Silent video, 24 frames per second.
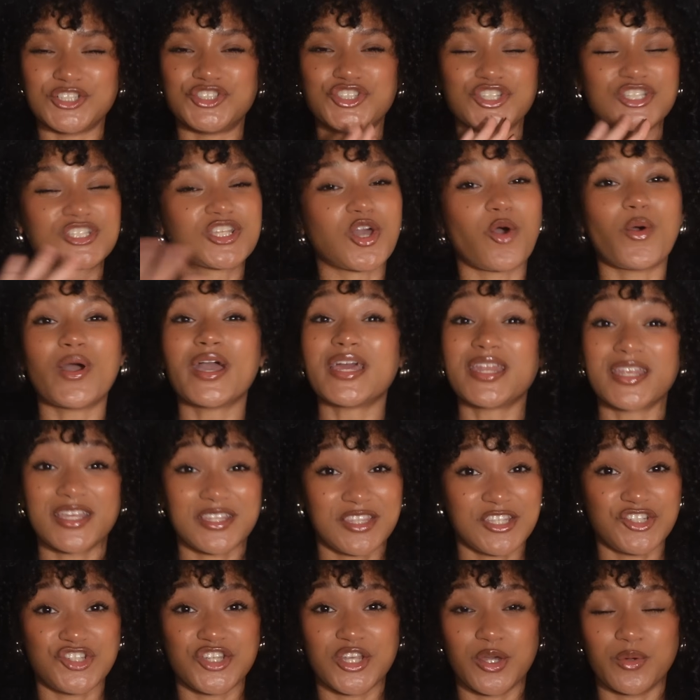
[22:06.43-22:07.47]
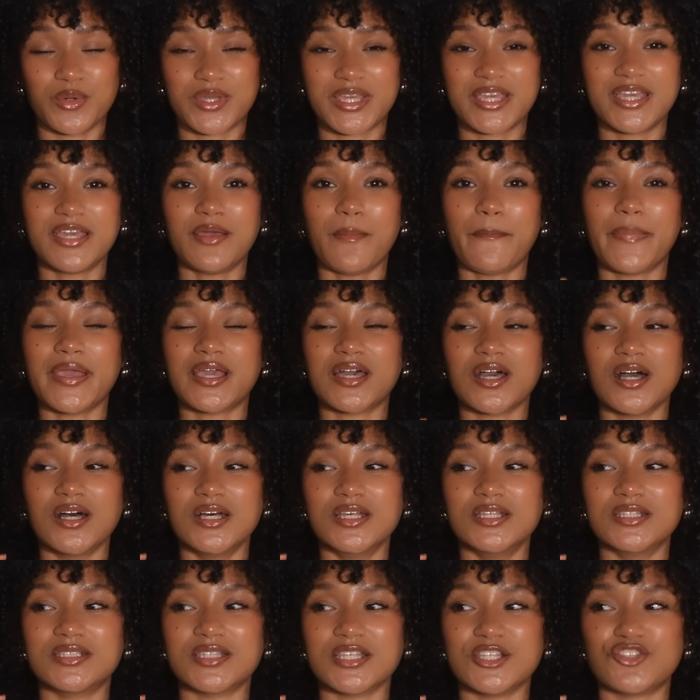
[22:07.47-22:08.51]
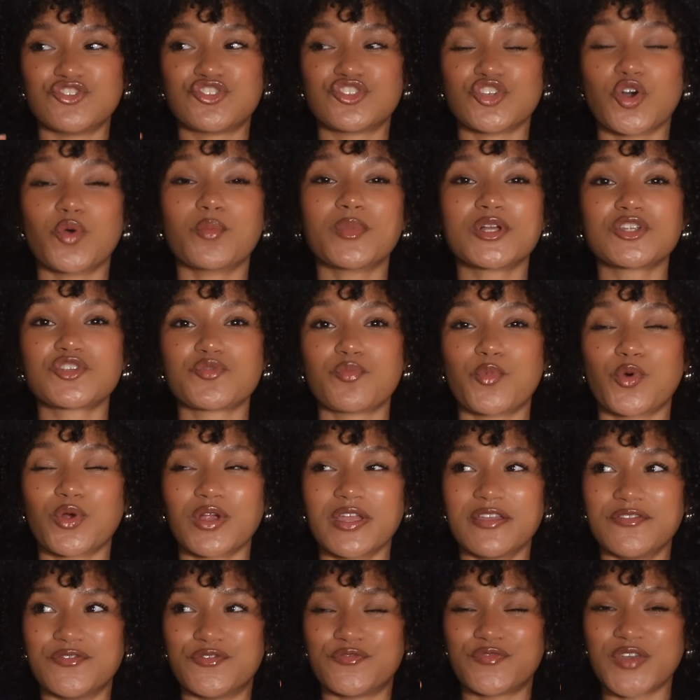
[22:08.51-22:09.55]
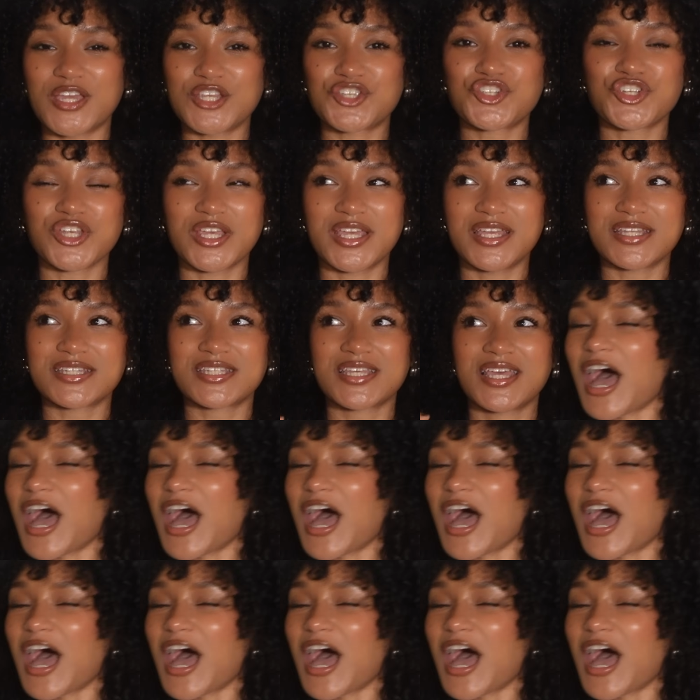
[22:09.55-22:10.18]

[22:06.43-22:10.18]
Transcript: Just go ahead and get the gel kit because it's so much more efficient.